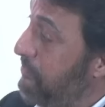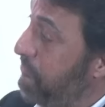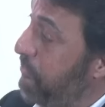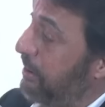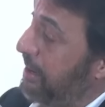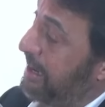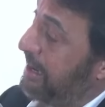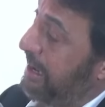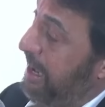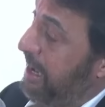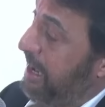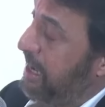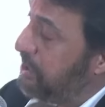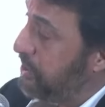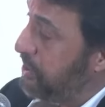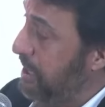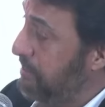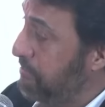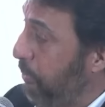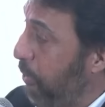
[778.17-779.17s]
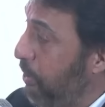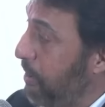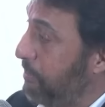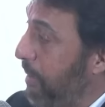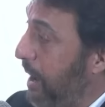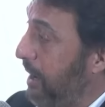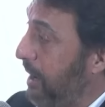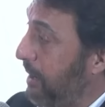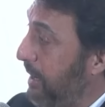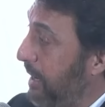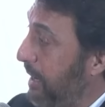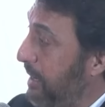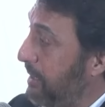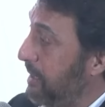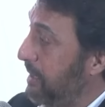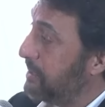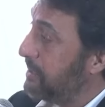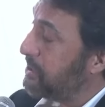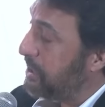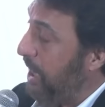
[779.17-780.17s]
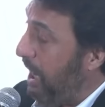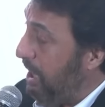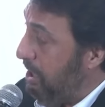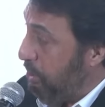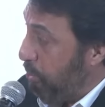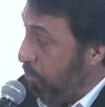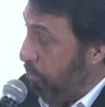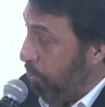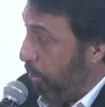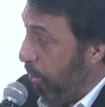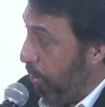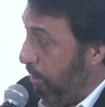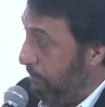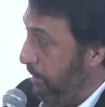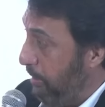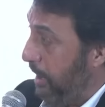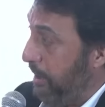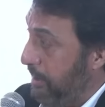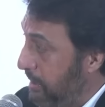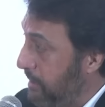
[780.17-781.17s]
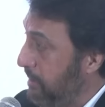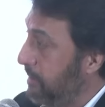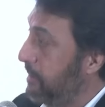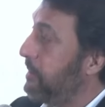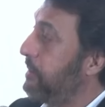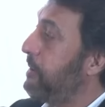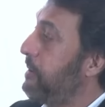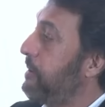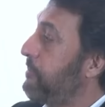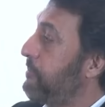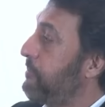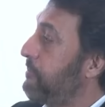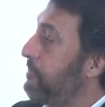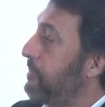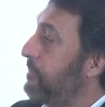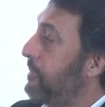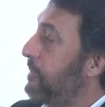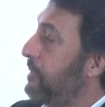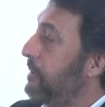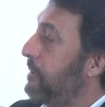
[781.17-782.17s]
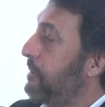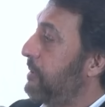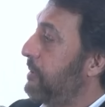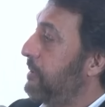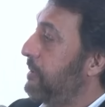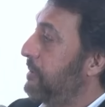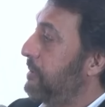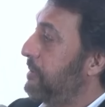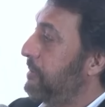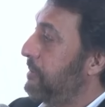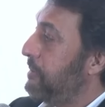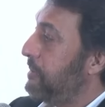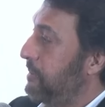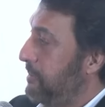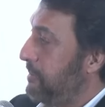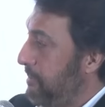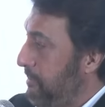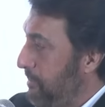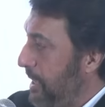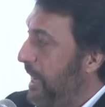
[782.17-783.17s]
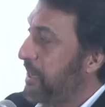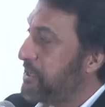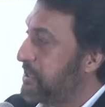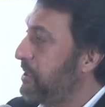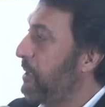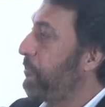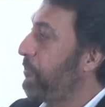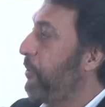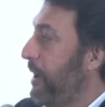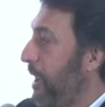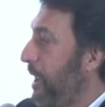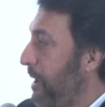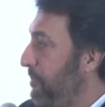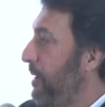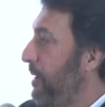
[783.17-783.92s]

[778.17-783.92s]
for an aging bull market start to draw blood. Uh, that's an interesting point. That's the point I'm